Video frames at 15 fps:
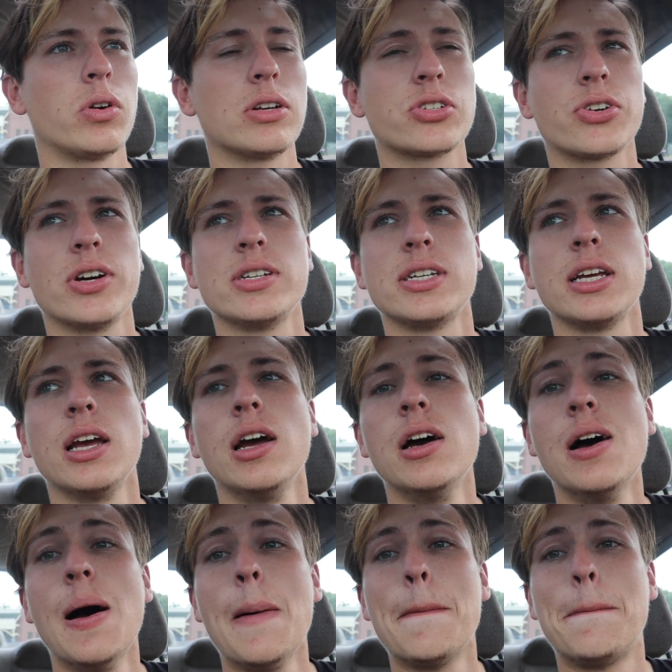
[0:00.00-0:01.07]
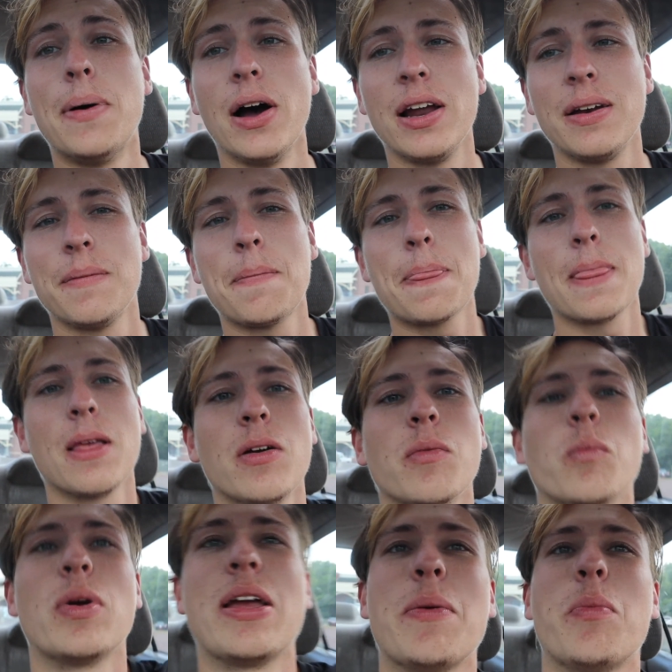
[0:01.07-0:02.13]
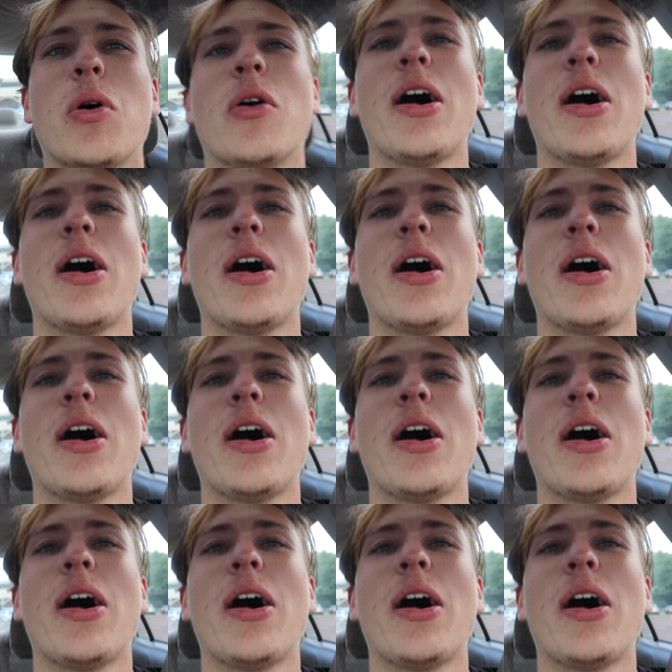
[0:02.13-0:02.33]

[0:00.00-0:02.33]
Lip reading: that's crazy. But we will